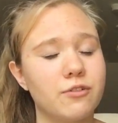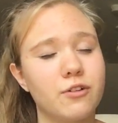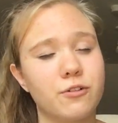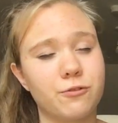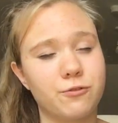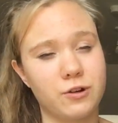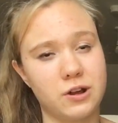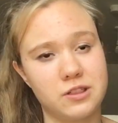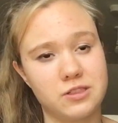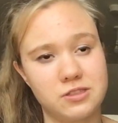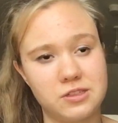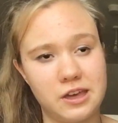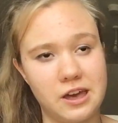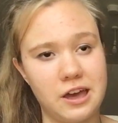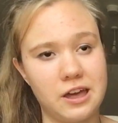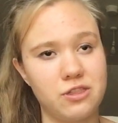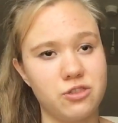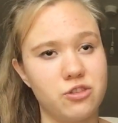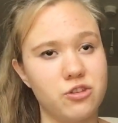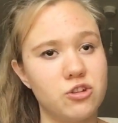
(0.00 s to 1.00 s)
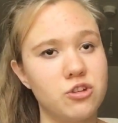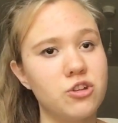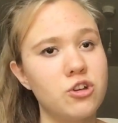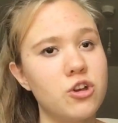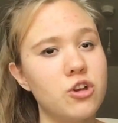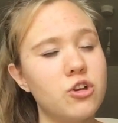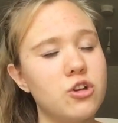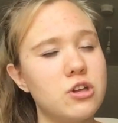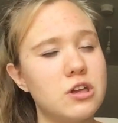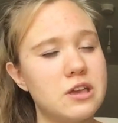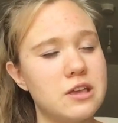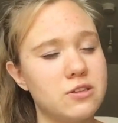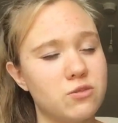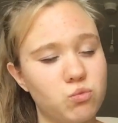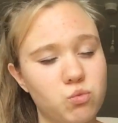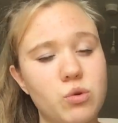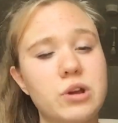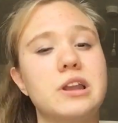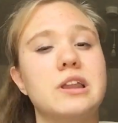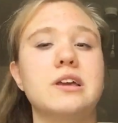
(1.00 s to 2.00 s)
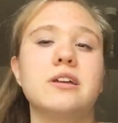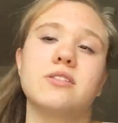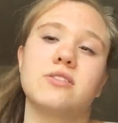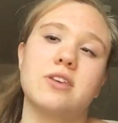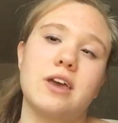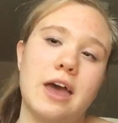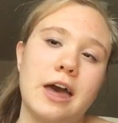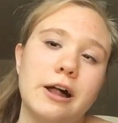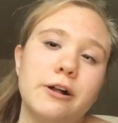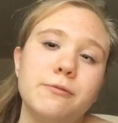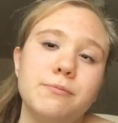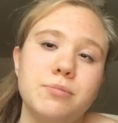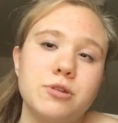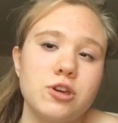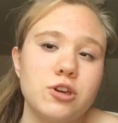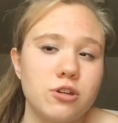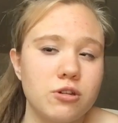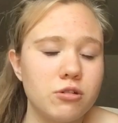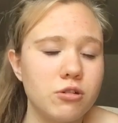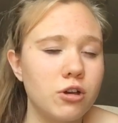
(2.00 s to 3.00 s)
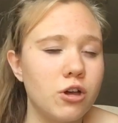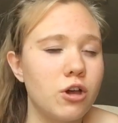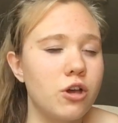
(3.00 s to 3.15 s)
a friend there that is willing to help you.